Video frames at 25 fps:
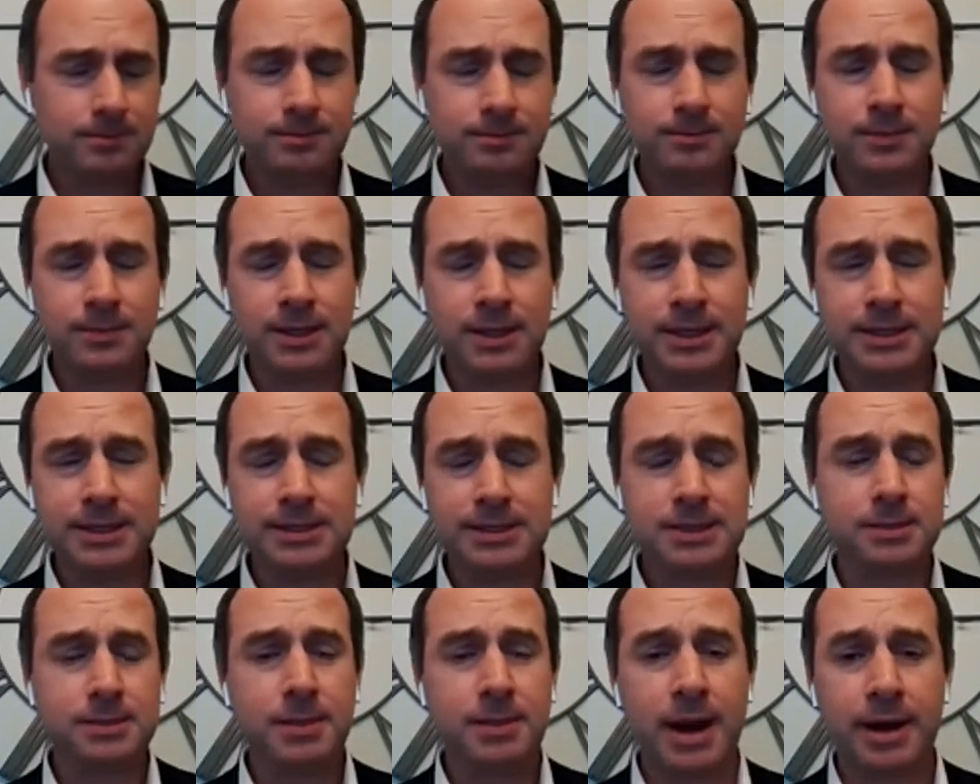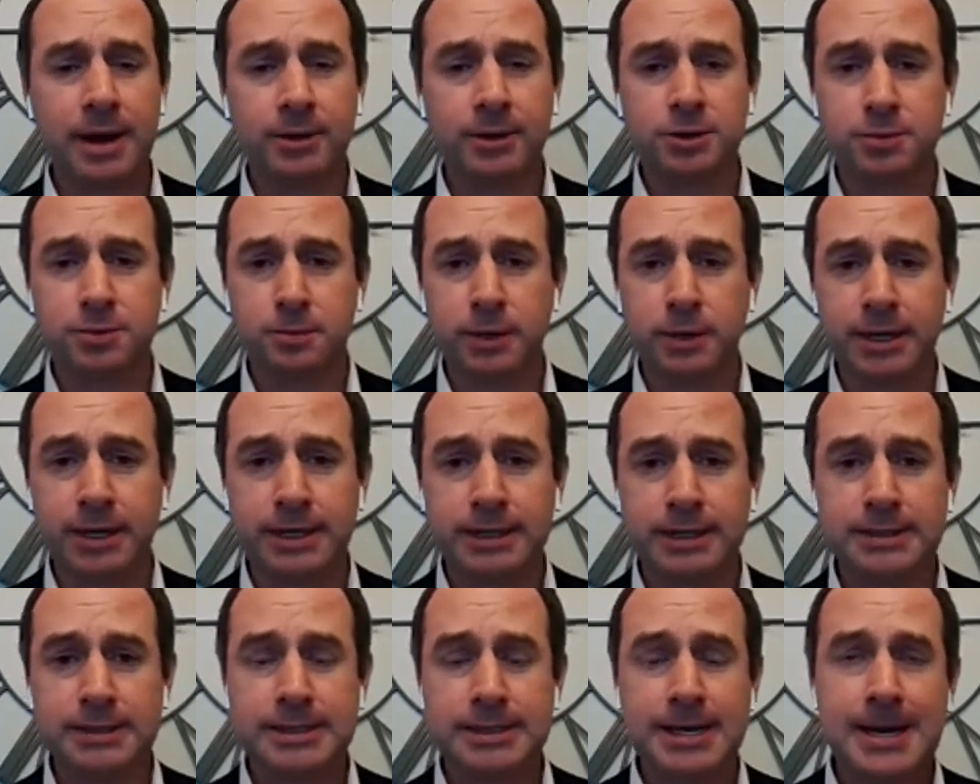is the
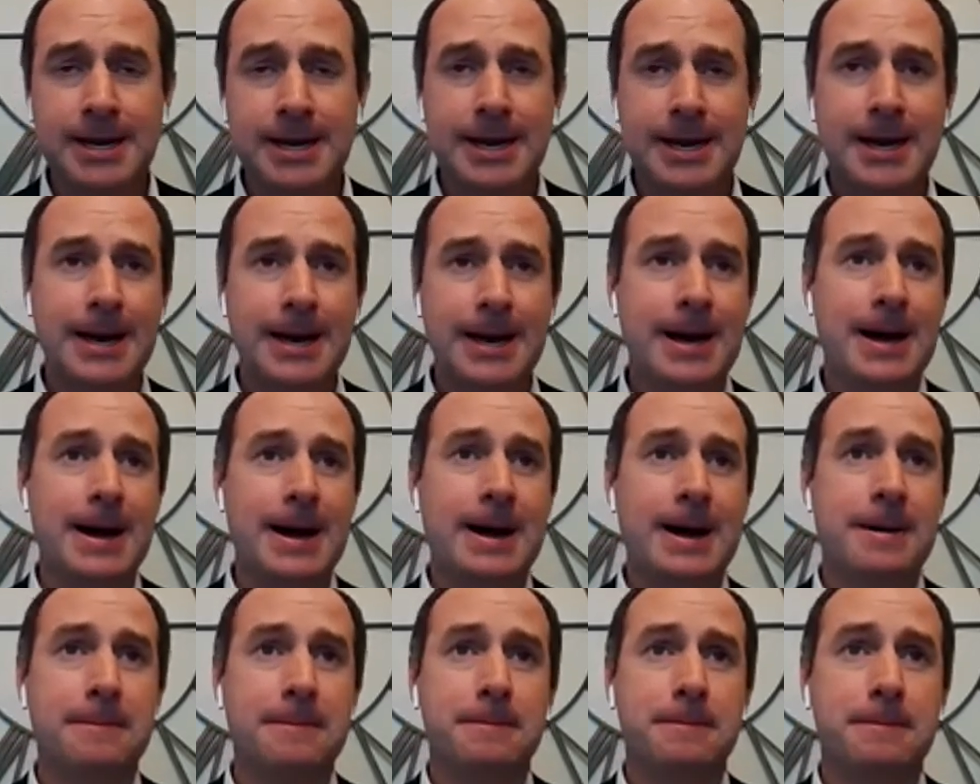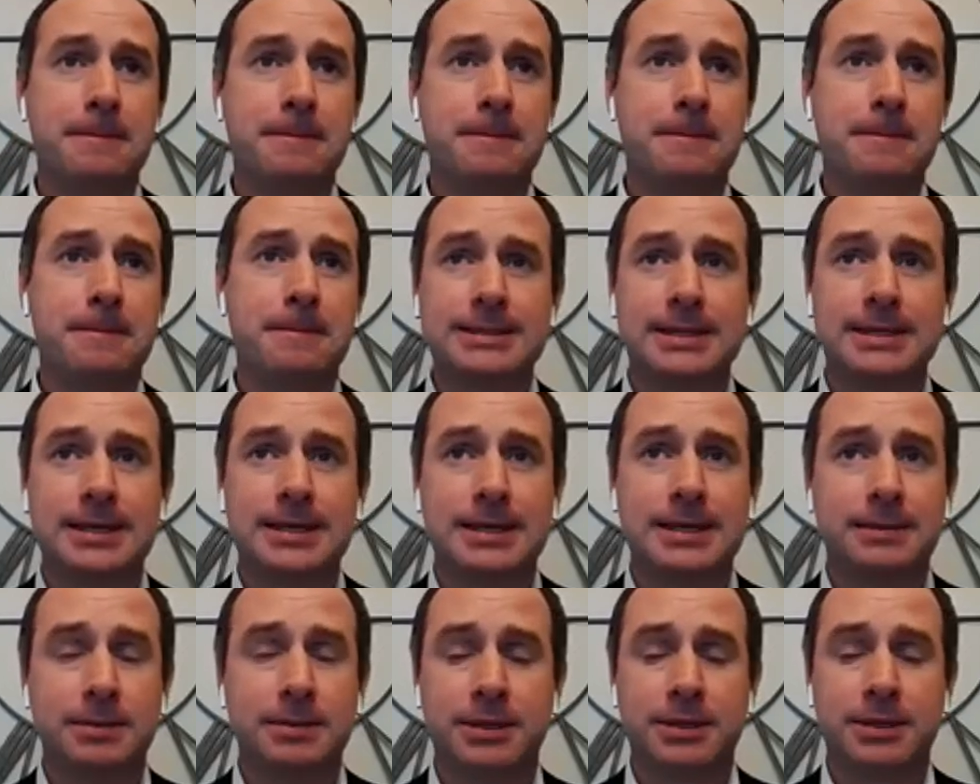Myers-Briggs.
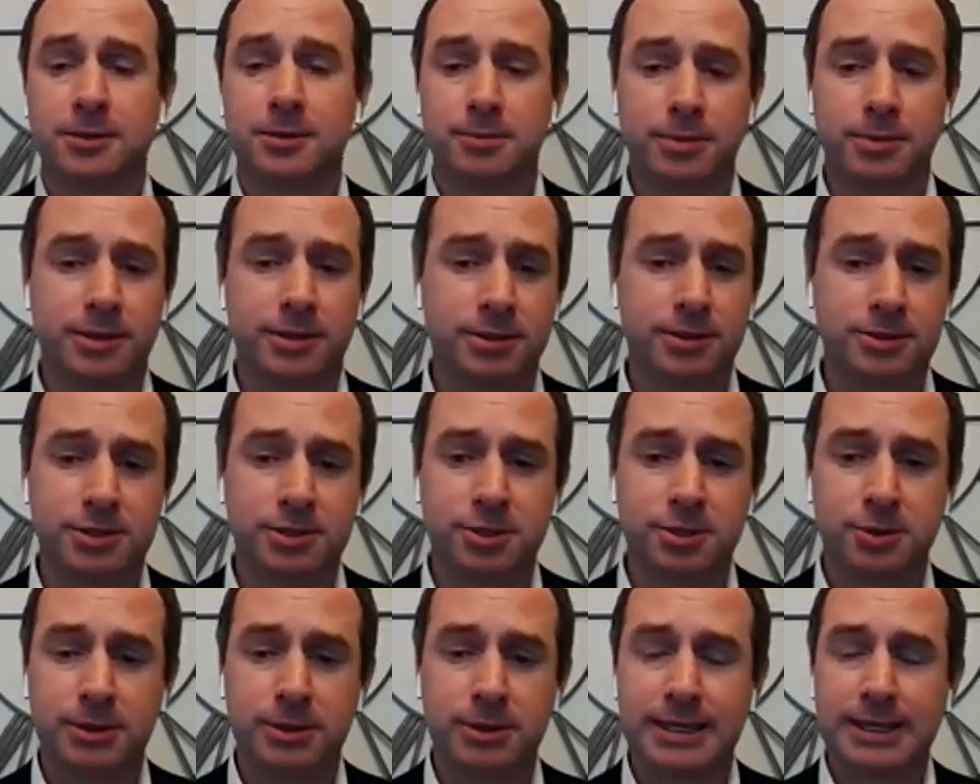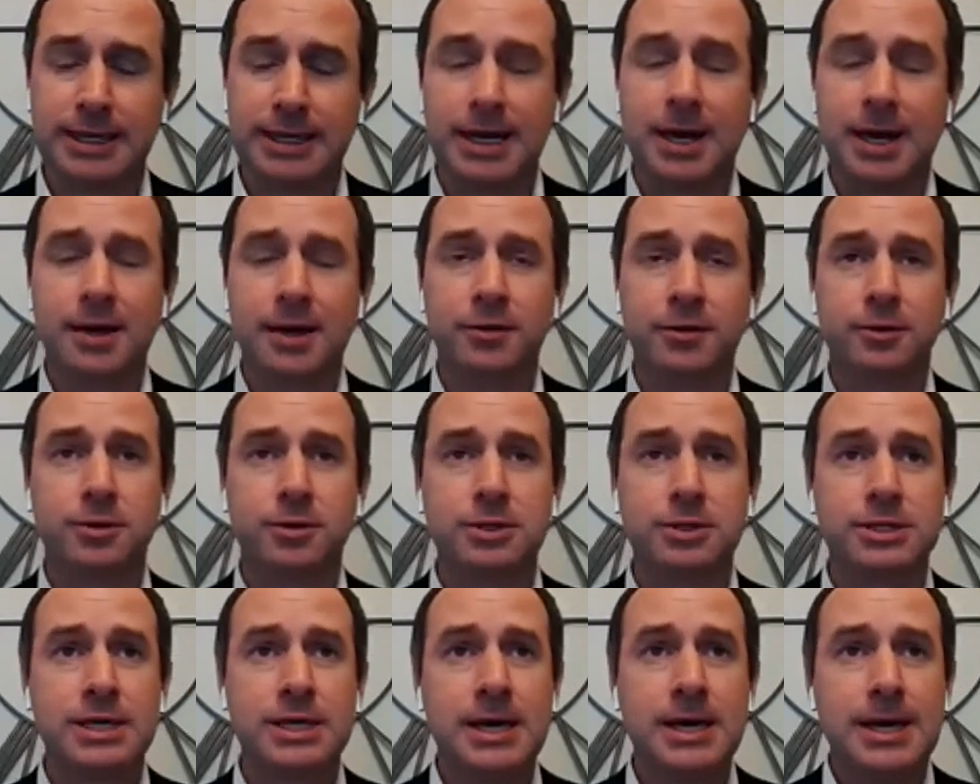But there's certainly
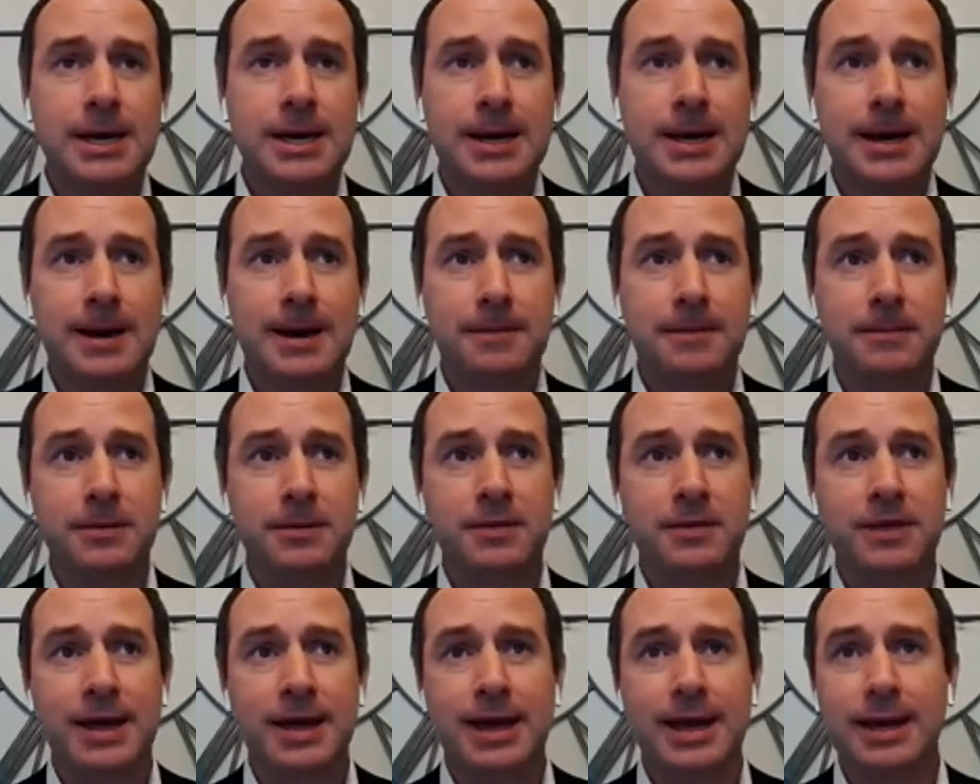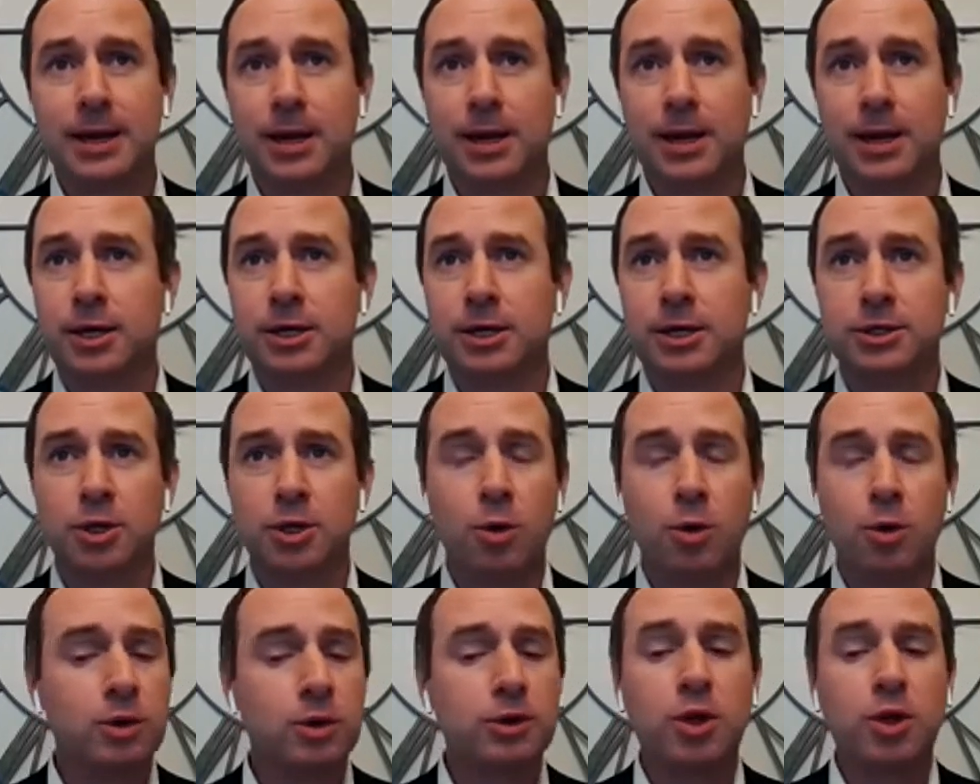others that
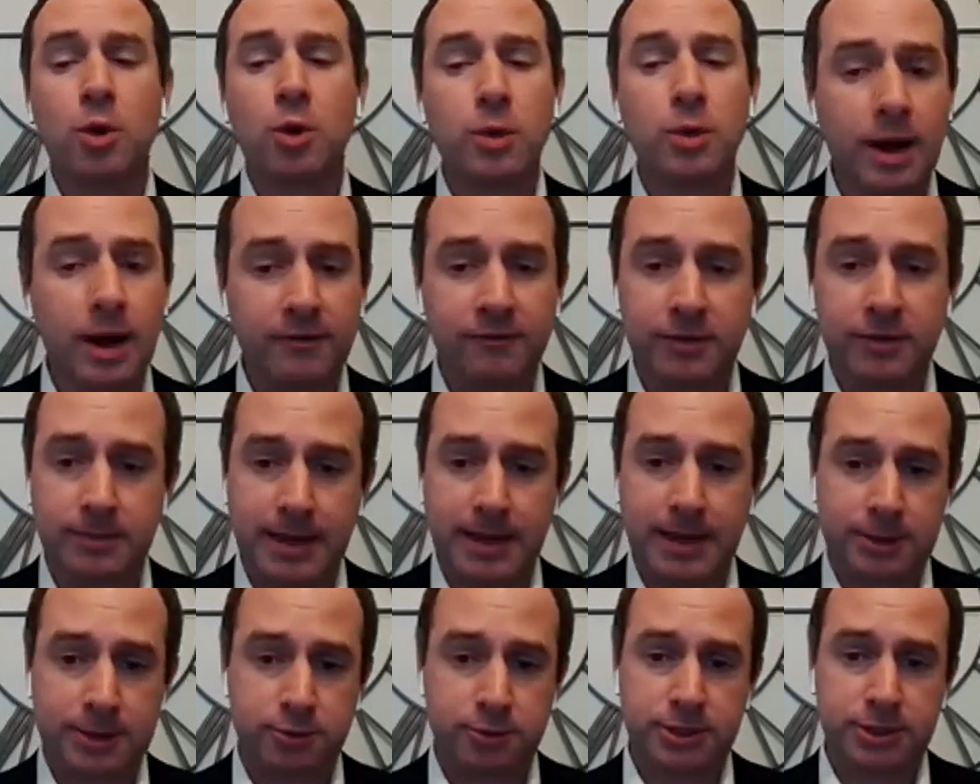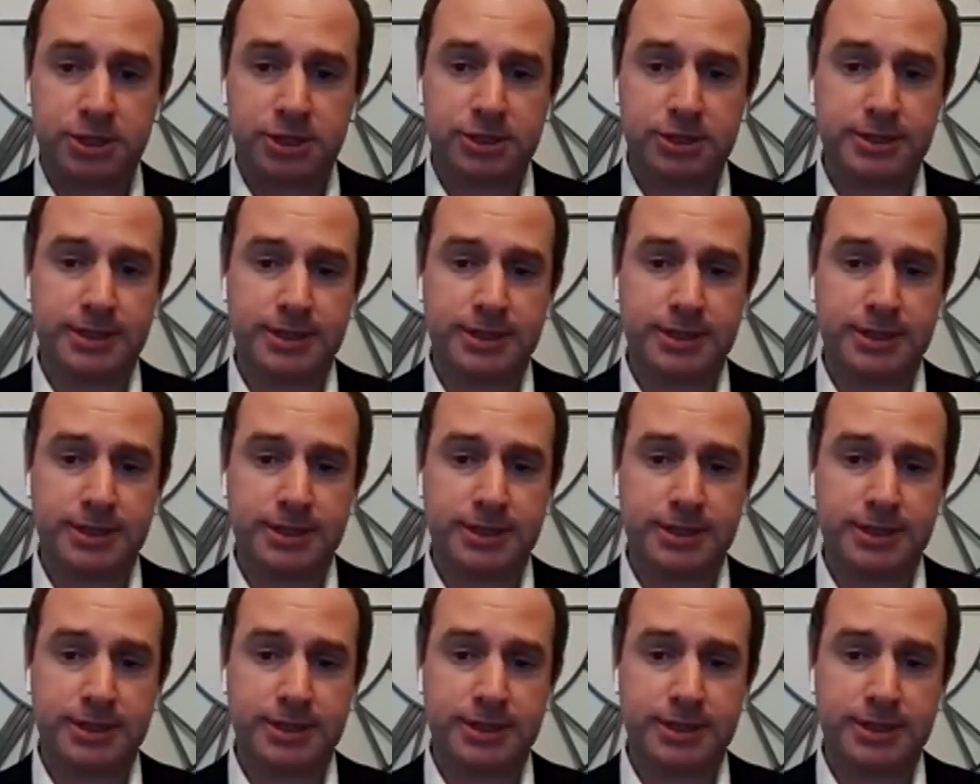don't come from that tradition.